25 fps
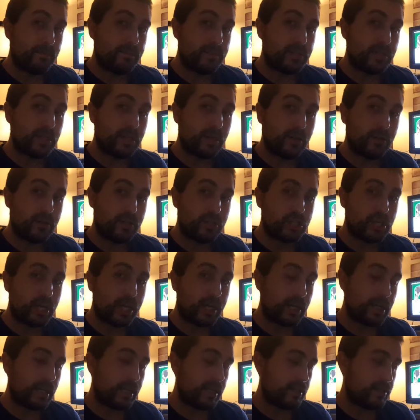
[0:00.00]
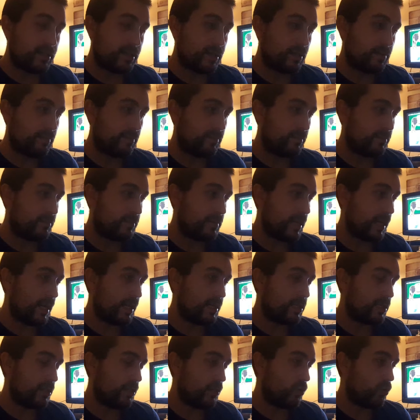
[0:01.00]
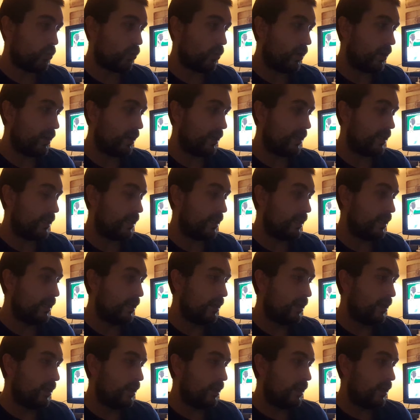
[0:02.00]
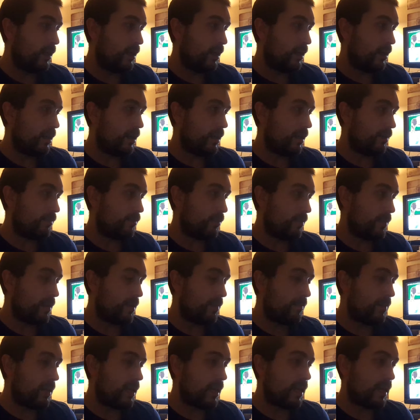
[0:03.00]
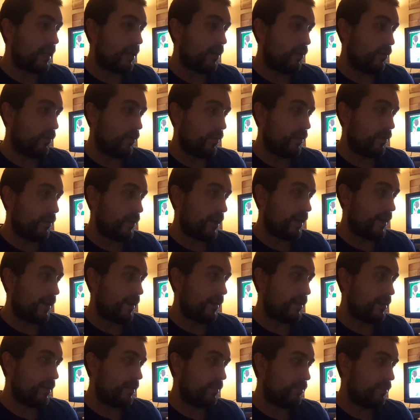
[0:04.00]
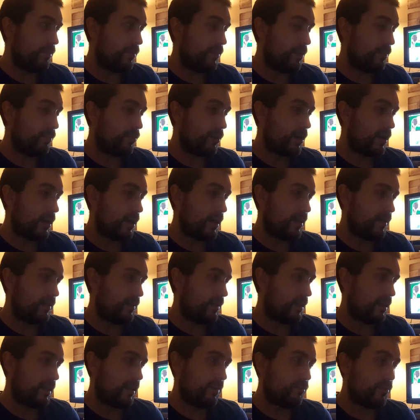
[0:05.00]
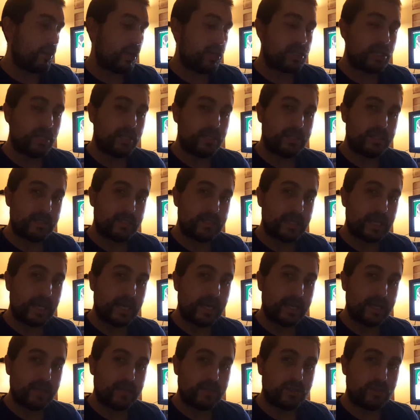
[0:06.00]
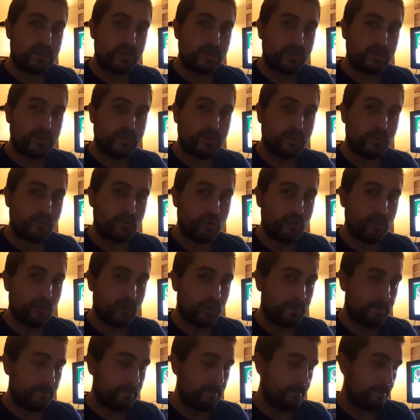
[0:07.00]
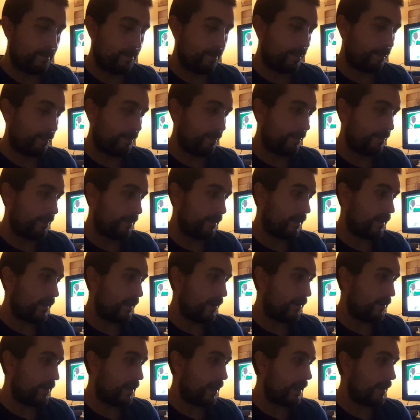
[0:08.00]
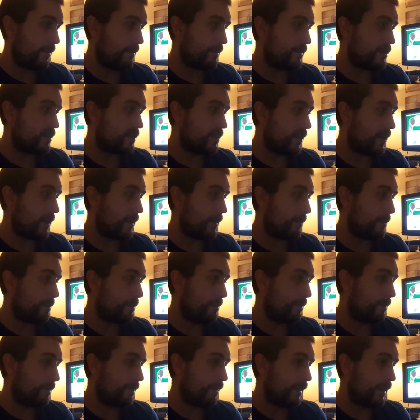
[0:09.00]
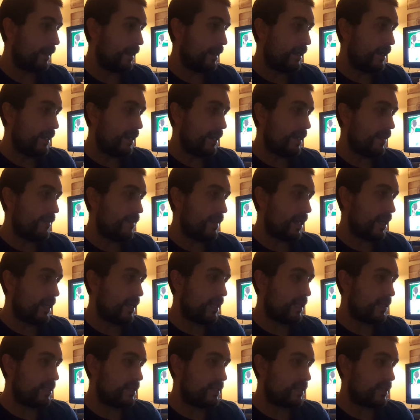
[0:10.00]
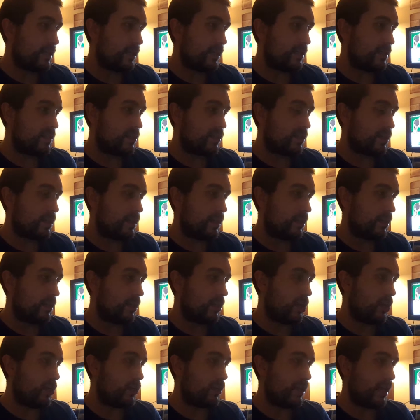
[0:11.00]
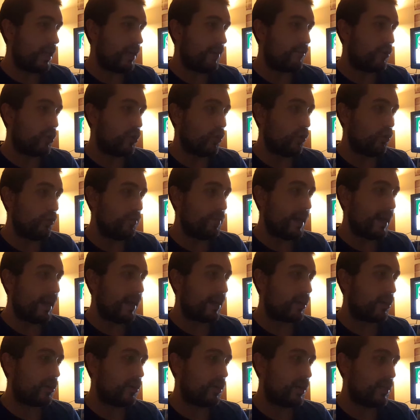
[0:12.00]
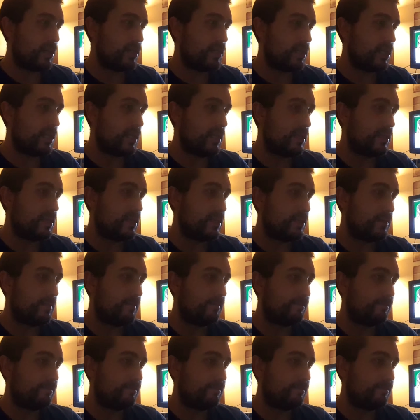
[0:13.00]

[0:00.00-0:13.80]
So the Chinese tie it to the yuan, renminbi, and the Russians tie it to the ruble. Okay, so in that instance, they have gold-backed currencies.